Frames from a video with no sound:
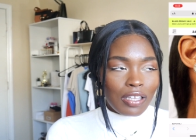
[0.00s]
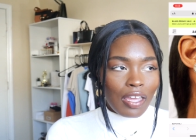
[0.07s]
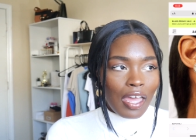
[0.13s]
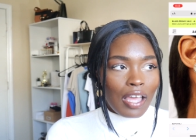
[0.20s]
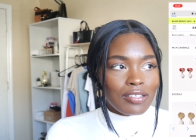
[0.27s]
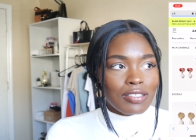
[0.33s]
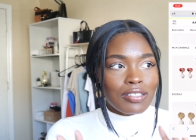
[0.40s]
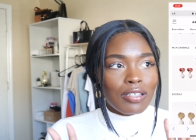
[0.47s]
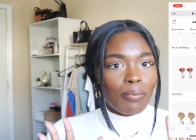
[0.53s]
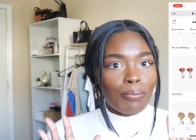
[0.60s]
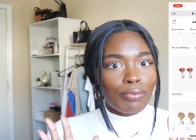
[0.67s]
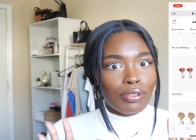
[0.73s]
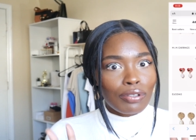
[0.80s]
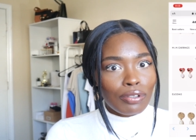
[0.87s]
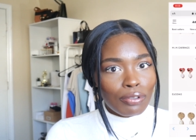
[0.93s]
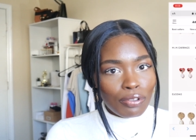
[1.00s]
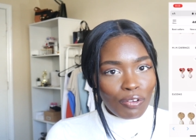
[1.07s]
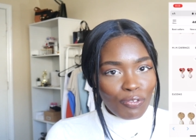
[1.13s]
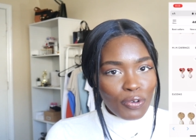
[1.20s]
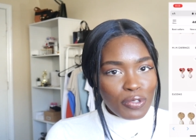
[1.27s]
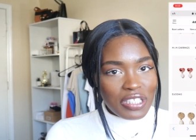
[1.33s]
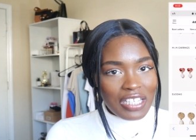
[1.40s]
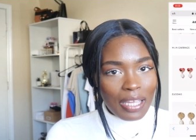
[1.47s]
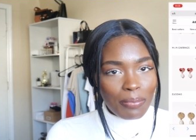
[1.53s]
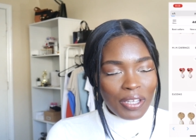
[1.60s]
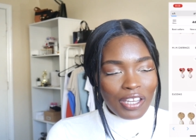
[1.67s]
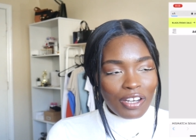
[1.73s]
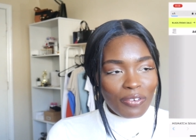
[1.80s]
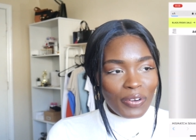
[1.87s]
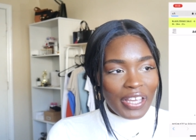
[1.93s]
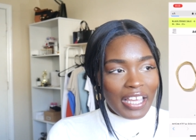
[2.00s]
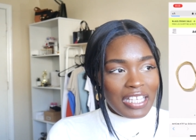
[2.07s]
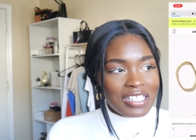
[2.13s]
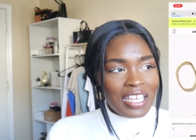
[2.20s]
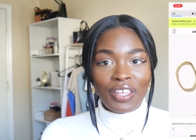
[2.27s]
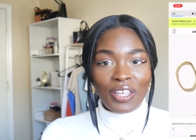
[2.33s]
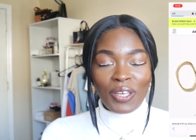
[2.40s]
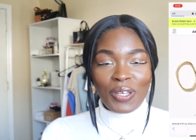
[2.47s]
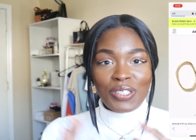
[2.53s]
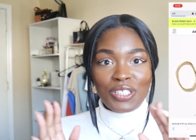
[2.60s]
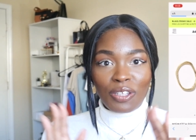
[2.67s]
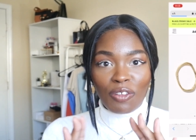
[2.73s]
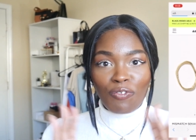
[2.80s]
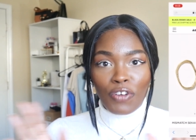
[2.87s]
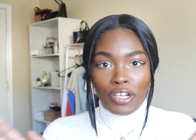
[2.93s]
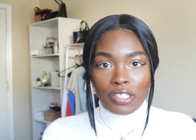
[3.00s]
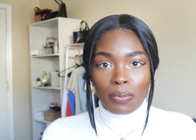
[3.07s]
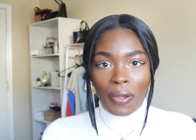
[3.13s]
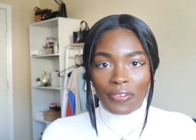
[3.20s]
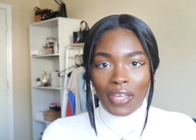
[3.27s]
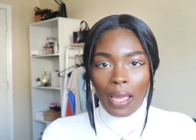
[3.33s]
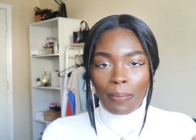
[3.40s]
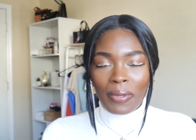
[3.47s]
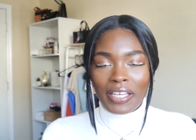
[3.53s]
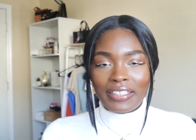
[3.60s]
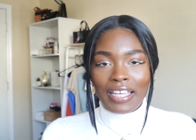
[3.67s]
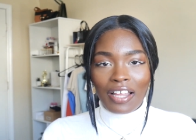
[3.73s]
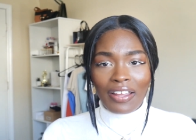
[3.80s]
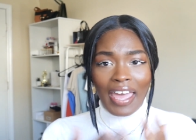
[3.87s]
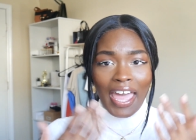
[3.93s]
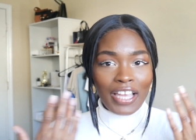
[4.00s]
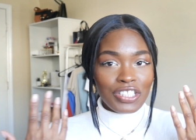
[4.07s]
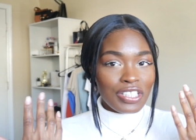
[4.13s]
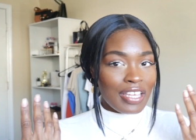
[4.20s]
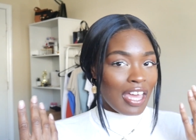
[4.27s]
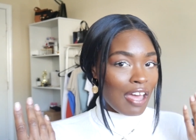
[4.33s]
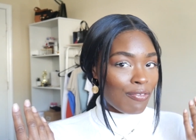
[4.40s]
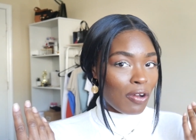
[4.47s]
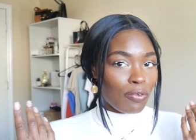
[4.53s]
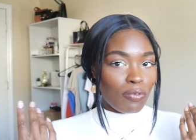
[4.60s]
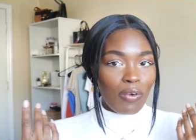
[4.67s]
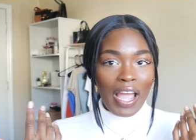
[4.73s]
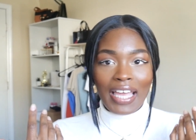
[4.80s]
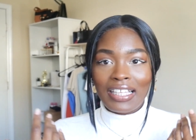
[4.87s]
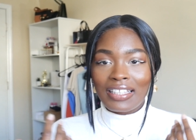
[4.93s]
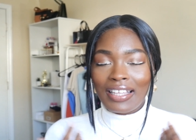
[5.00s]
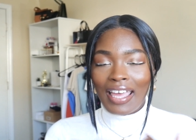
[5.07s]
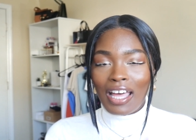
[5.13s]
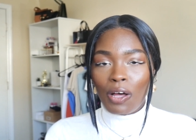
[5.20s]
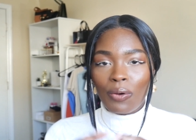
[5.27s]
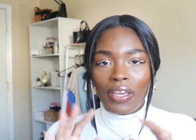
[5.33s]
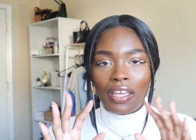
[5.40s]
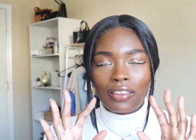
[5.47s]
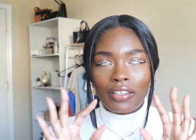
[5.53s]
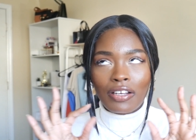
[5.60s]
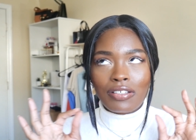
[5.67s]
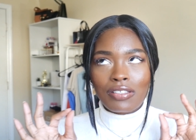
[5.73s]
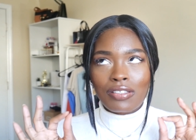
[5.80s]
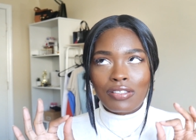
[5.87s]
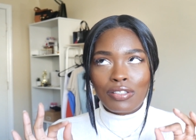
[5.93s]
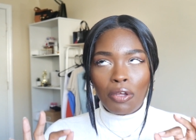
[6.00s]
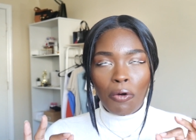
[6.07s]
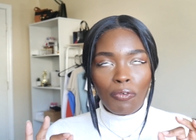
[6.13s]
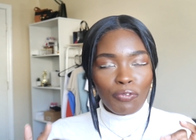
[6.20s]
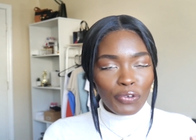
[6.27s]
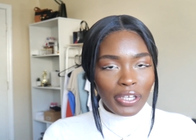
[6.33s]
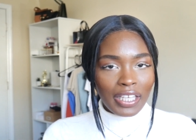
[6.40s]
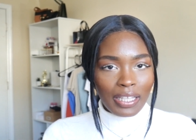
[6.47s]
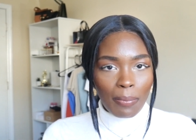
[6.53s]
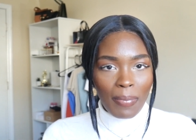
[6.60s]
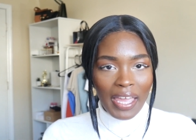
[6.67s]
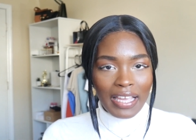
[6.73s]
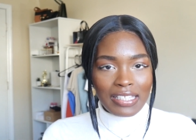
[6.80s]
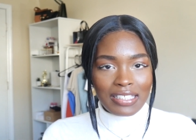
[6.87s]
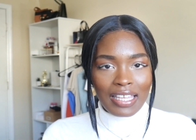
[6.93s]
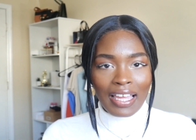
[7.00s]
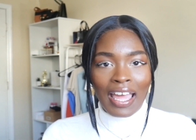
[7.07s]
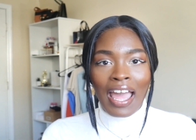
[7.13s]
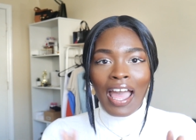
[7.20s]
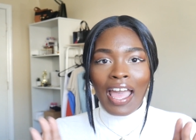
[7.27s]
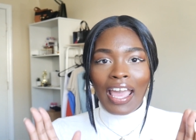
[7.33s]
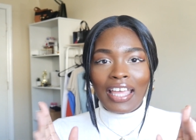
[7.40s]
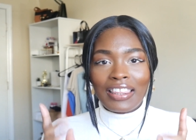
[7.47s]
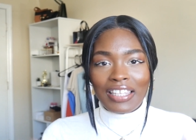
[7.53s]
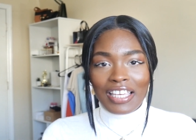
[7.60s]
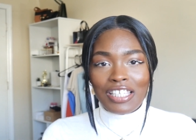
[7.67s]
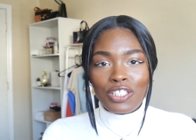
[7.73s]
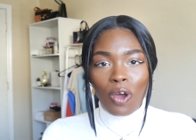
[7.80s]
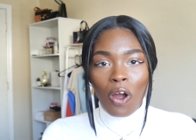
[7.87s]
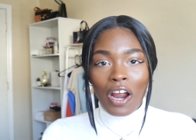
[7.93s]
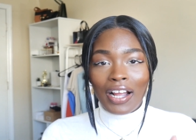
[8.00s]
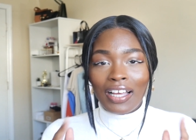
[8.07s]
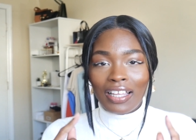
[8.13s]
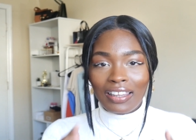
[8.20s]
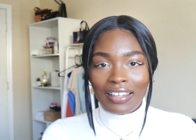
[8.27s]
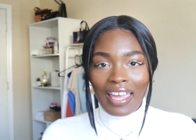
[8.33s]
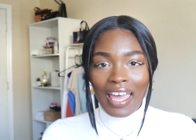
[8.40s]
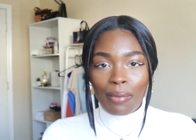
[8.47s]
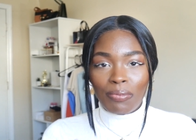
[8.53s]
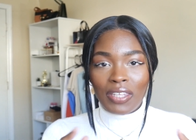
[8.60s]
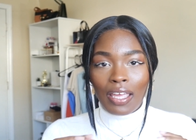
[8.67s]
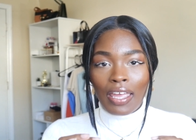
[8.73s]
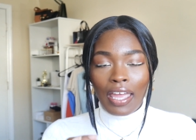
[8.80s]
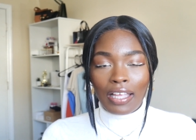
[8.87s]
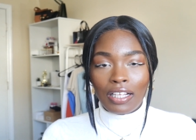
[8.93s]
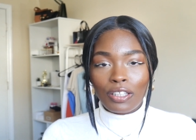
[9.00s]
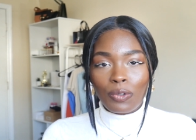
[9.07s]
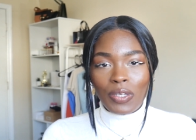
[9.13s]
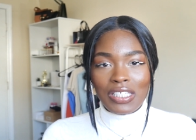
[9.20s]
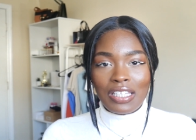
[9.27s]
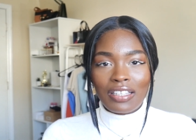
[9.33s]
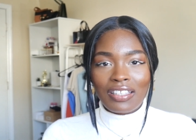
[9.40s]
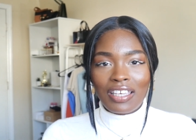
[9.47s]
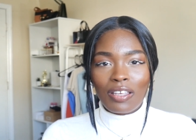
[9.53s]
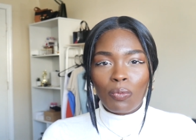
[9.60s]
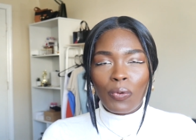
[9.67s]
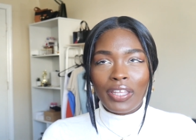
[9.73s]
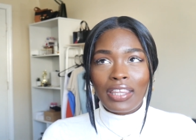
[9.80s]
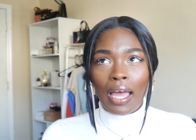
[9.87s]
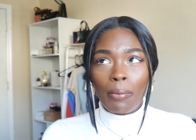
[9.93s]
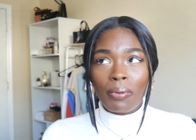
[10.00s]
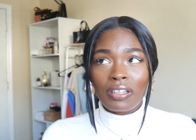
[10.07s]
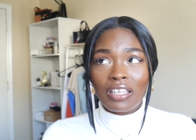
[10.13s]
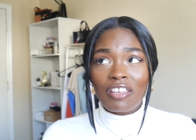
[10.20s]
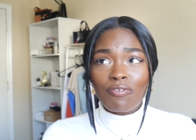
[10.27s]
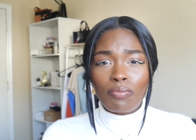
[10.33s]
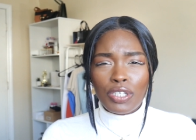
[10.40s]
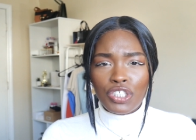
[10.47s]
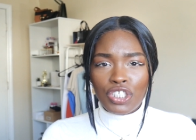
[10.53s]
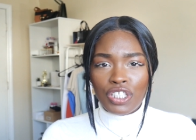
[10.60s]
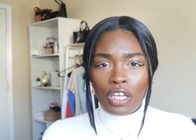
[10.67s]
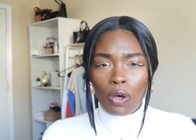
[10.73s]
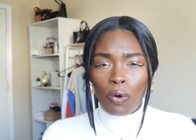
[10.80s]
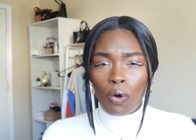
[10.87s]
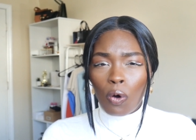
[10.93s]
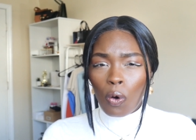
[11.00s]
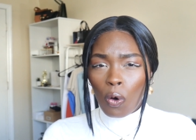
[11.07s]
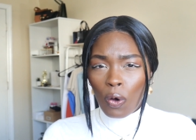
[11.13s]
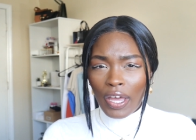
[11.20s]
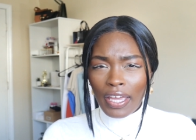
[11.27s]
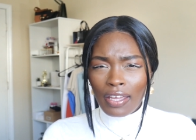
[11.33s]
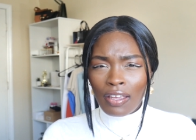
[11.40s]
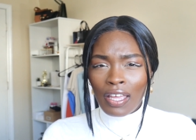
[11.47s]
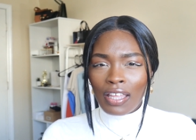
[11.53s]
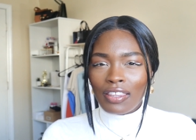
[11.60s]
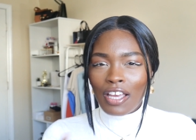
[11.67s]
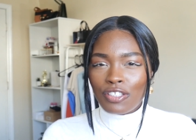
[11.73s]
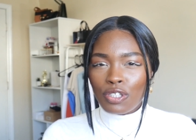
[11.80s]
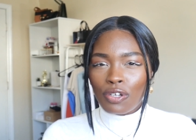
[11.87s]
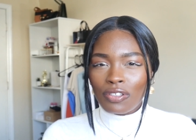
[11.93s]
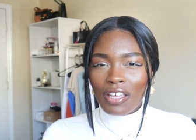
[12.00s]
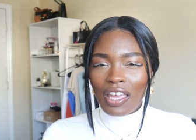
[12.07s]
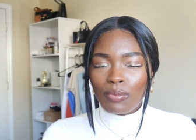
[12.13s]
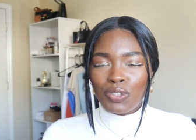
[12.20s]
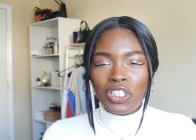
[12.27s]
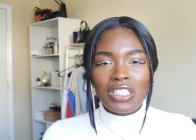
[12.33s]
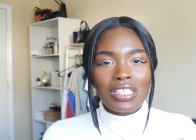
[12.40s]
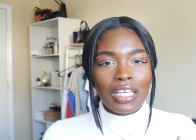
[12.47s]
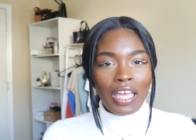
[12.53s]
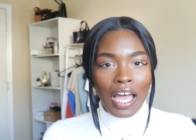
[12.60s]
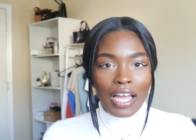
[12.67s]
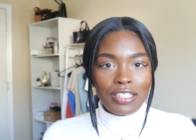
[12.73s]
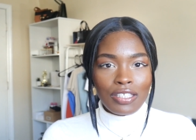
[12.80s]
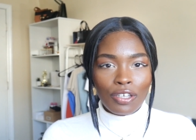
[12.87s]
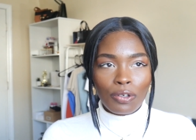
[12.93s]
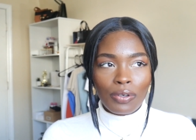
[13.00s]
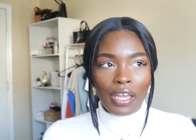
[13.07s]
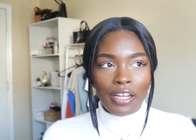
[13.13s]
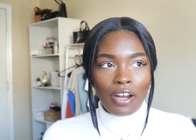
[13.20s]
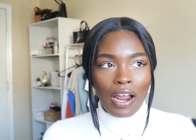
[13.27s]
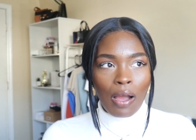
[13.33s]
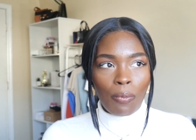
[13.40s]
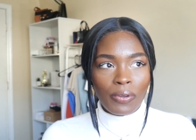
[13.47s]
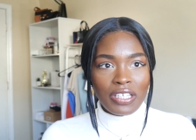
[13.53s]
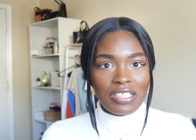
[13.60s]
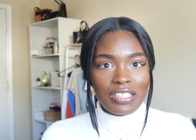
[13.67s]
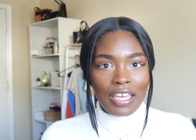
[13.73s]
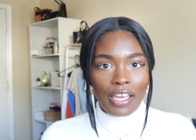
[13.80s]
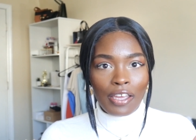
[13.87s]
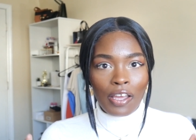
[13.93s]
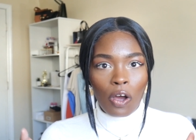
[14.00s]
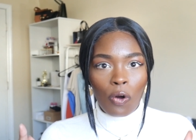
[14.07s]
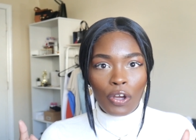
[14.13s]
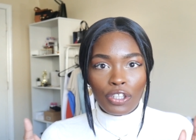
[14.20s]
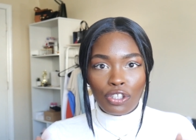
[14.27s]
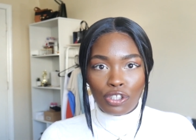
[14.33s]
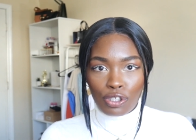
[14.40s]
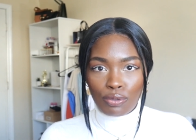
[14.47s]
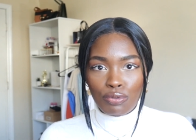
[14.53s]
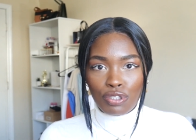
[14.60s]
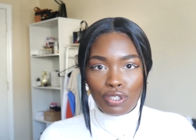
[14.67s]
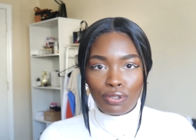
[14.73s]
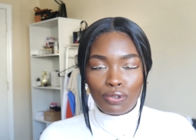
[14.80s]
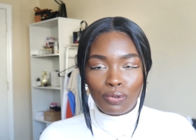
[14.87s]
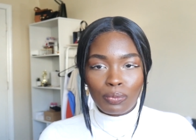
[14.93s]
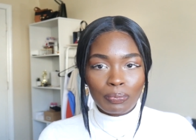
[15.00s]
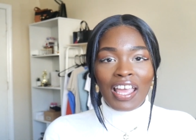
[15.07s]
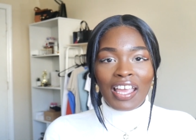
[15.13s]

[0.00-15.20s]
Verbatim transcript: has some beautiful statement earrings. So the first pair that I picked out, I actually have on right now, and they're so freaking amazing. And these are a collab that Ana Luisa did with, I believe, Michelle Coy. That's her name. She's a content creator, I want to say, on YouTube.